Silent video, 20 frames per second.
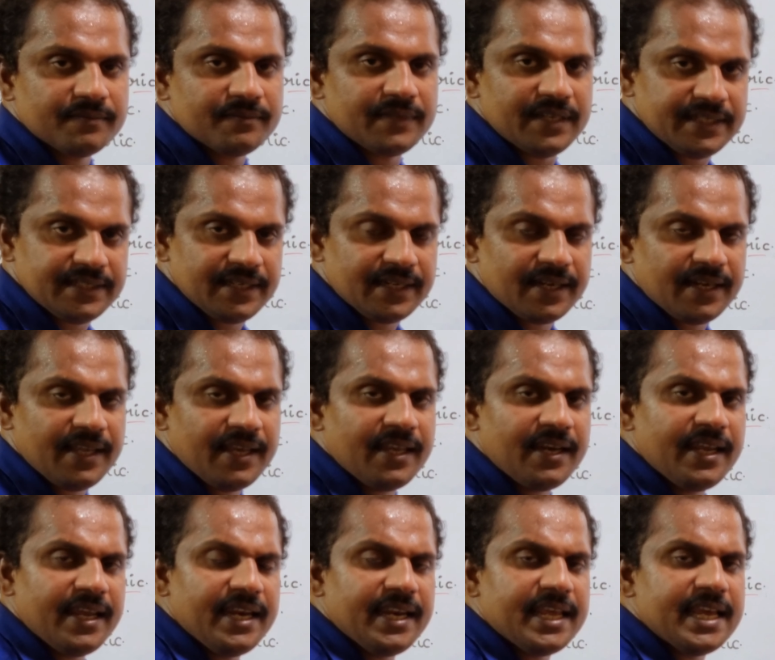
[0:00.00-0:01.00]
Is it
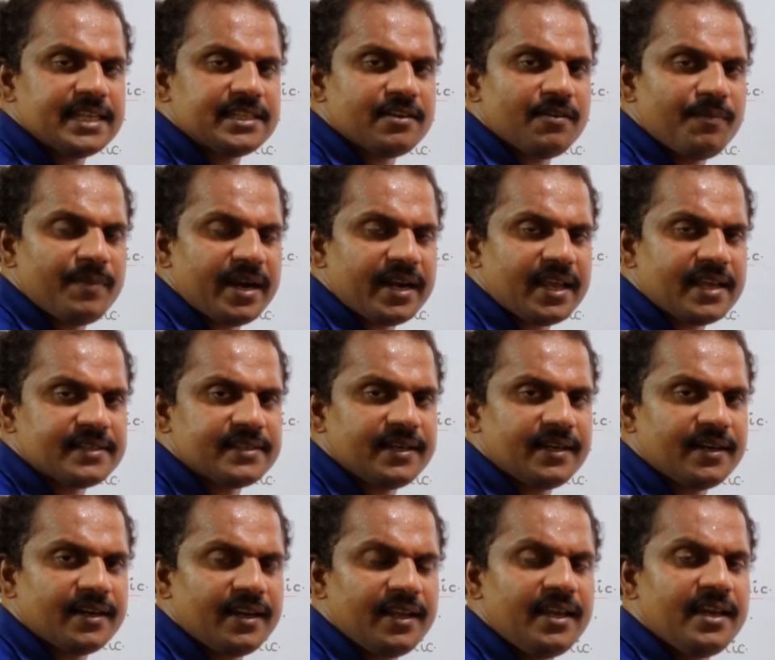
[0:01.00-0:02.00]
clear? In case of
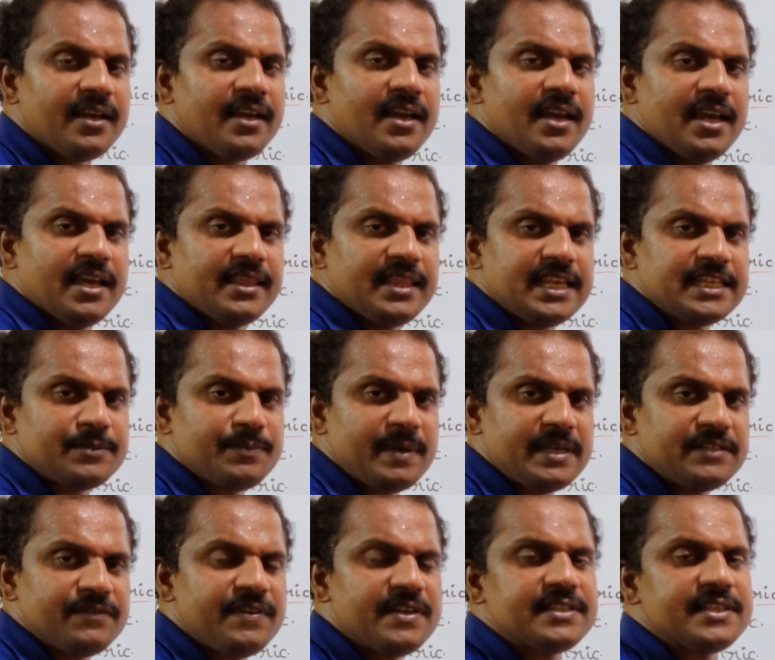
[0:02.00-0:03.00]
metacentric, the
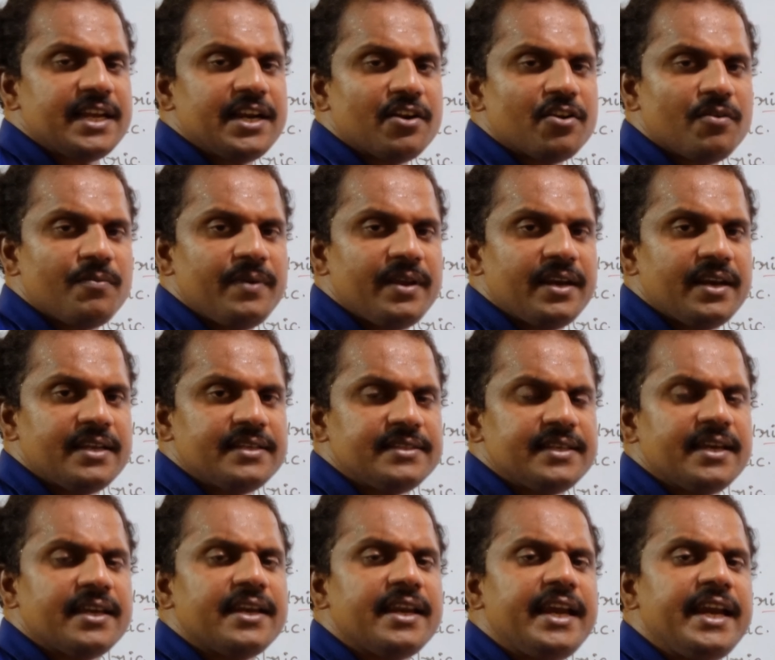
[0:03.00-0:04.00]
specific centromere
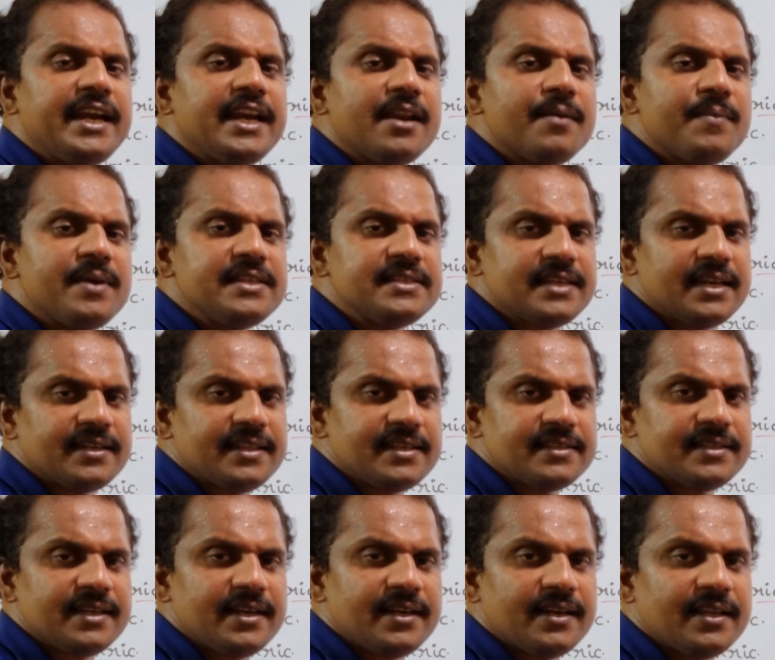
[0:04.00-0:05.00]
region, it remains at the
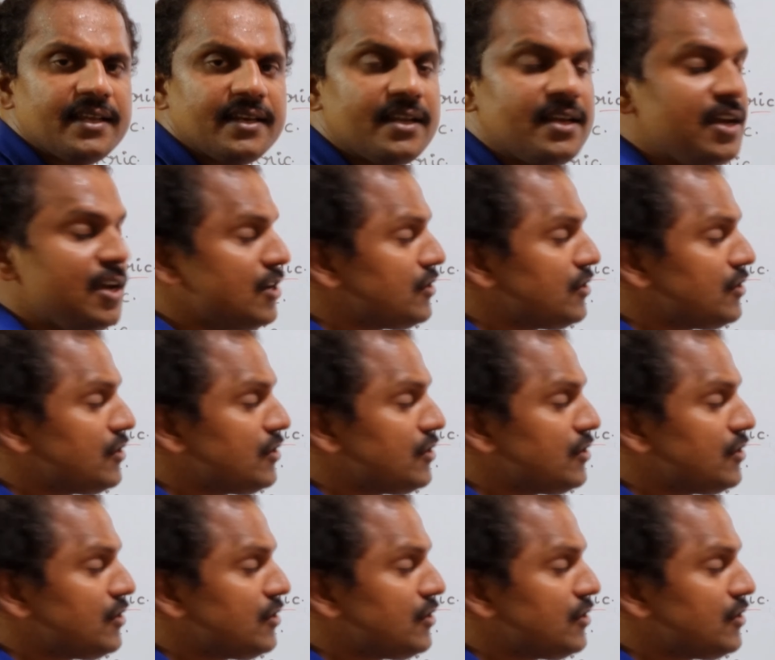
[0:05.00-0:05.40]
center.